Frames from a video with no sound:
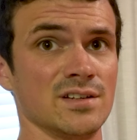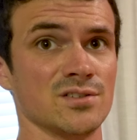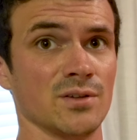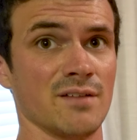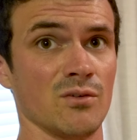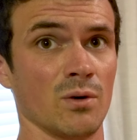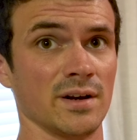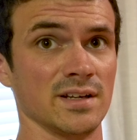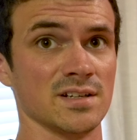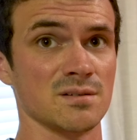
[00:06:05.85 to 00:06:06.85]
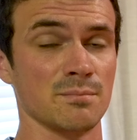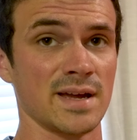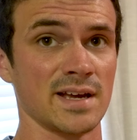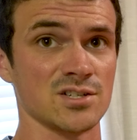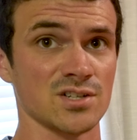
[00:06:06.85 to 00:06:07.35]
so that if you want to get some
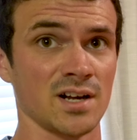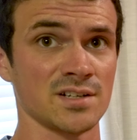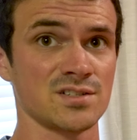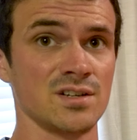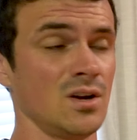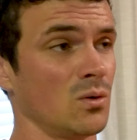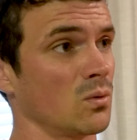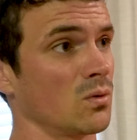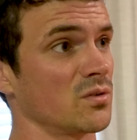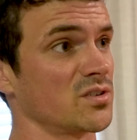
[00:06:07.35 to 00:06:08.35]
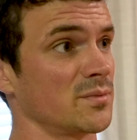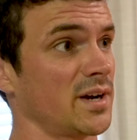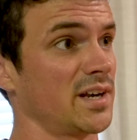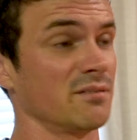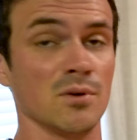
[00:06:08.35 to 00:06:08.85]
pan shots or some
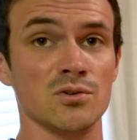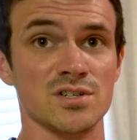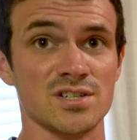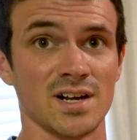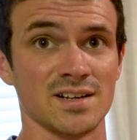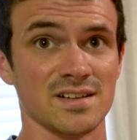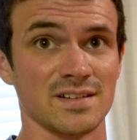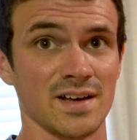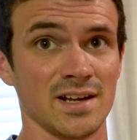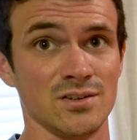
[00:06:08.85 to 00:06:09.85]
kind of motion shots like that,